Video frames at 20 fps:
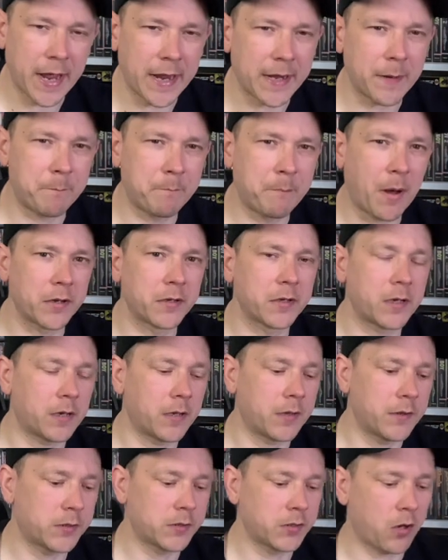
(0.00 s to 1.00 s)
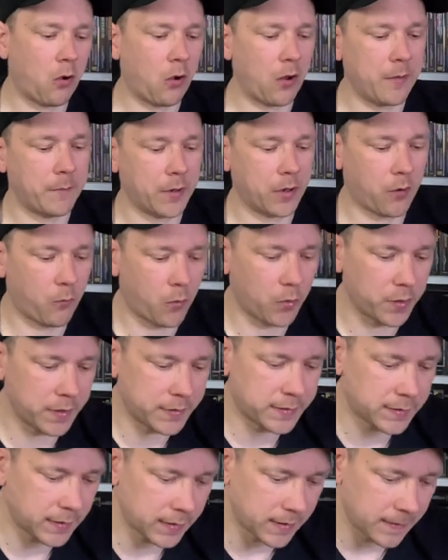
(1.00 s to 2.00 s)
had a bundle at the time and I
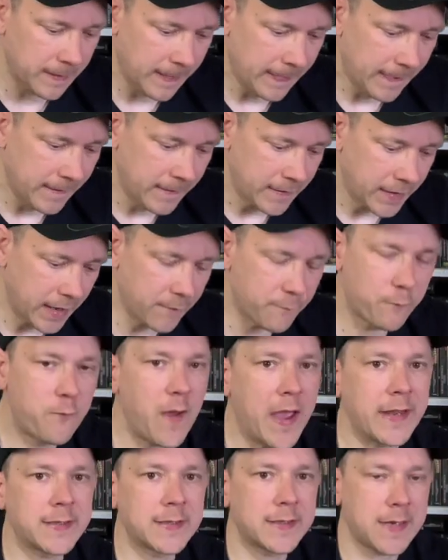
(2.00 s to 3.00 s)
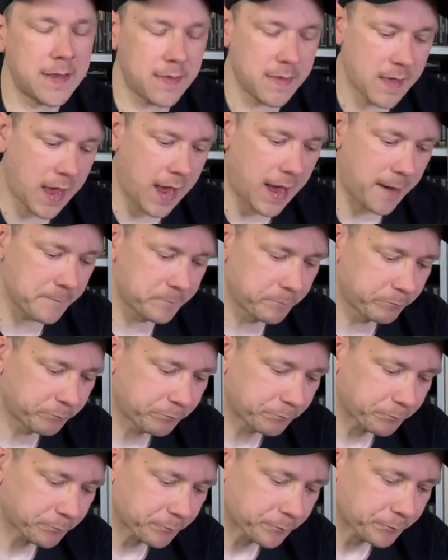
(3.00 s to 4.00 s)
wanted to invest in that.
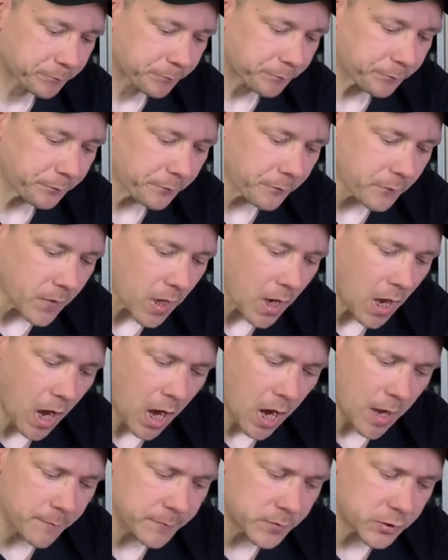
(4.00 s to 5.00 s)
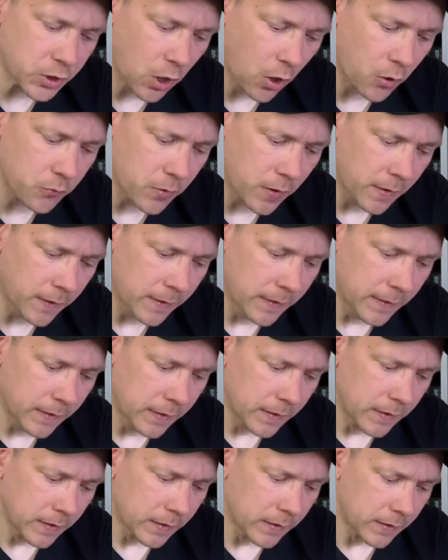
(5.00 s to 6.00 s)
Um, so,
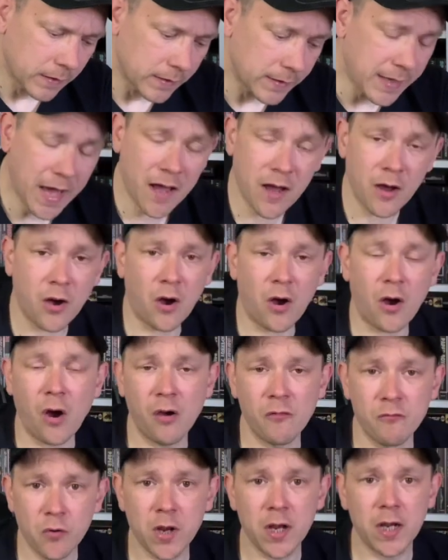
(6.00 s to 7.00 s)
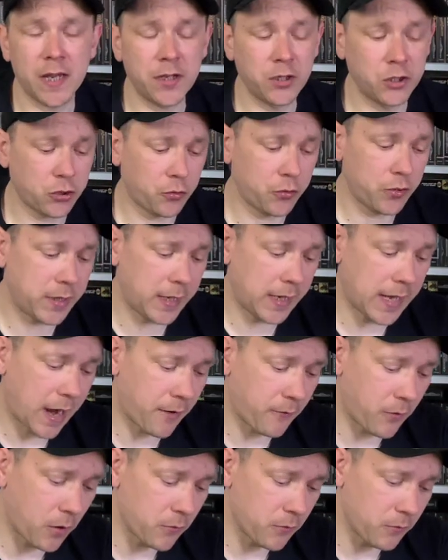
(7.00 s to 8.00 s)
yeah, I really enjoy the
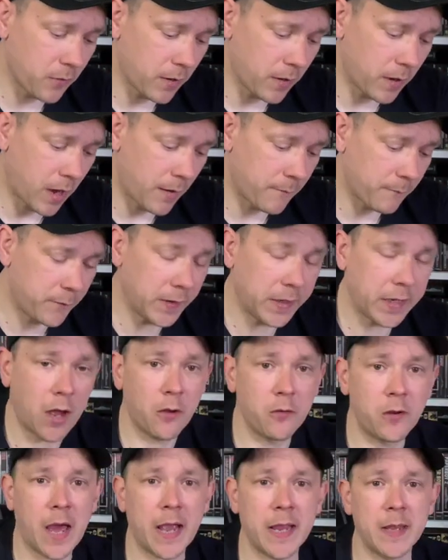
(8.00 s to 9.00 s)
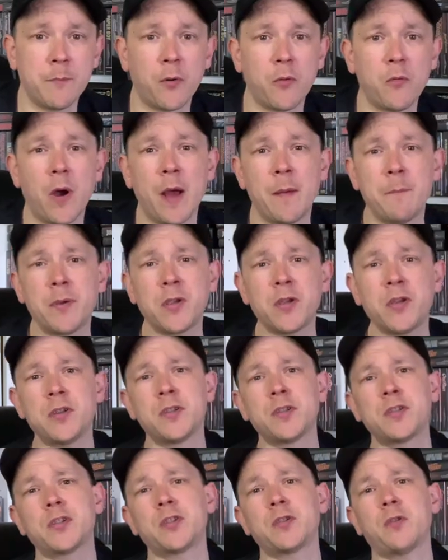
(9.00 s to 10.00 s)
Arrow um, video label, and
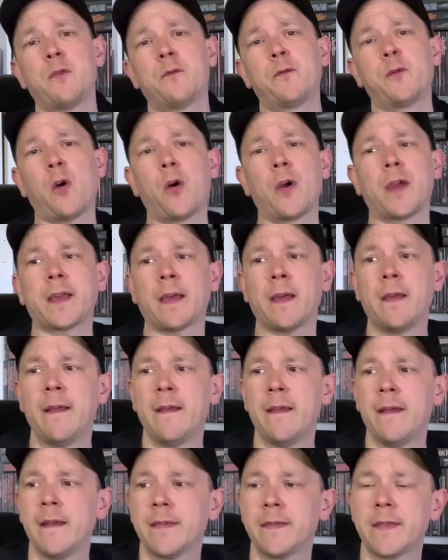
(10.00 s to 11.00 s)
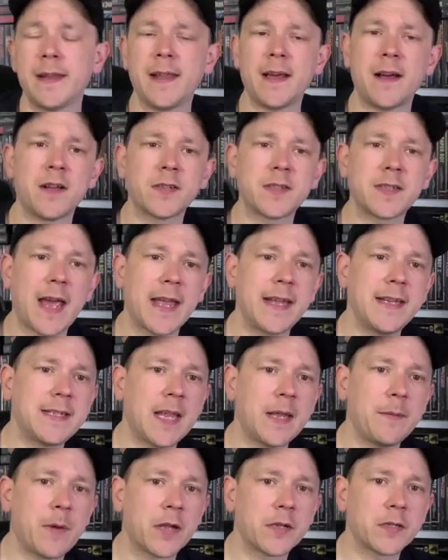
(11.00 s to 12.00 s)
because sort of like the last
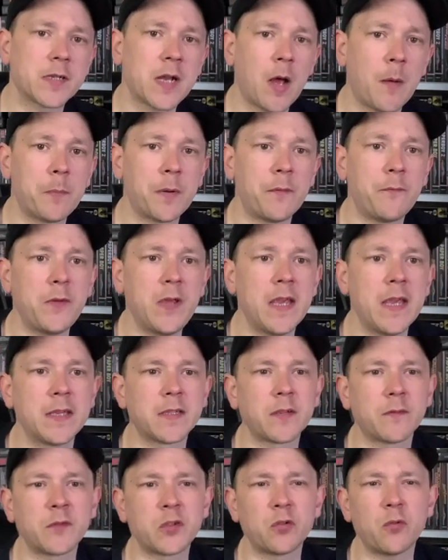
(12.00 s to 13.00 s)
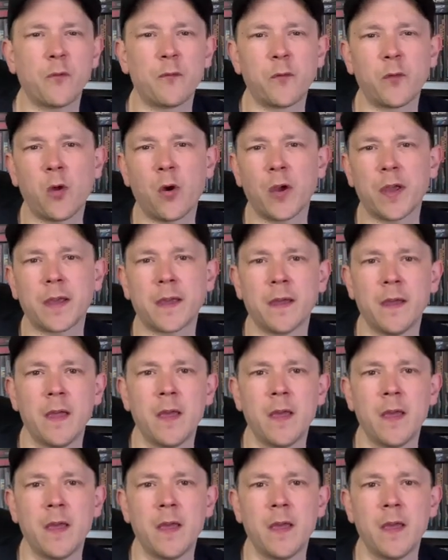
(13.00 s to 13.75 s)
18 months, couple of years of sort of like